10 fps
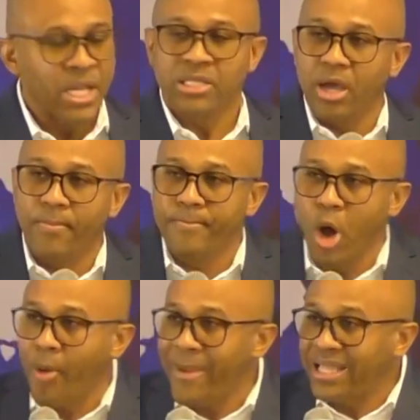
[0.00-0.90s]
The
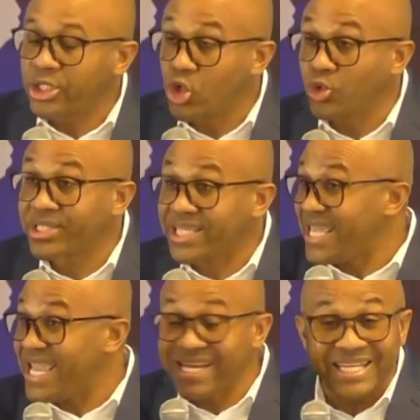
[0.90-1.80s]
moment you
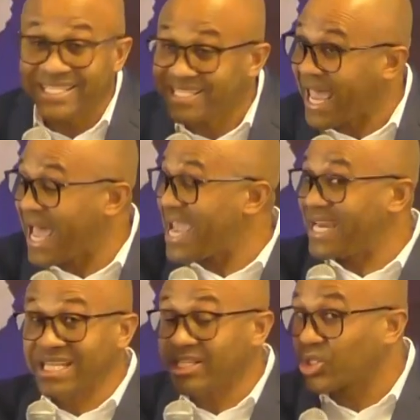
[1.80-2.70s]
see the
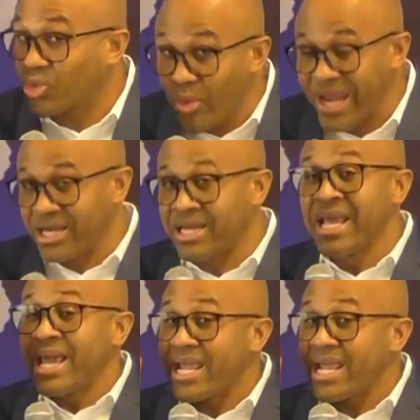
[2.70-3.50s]
sign, it is written,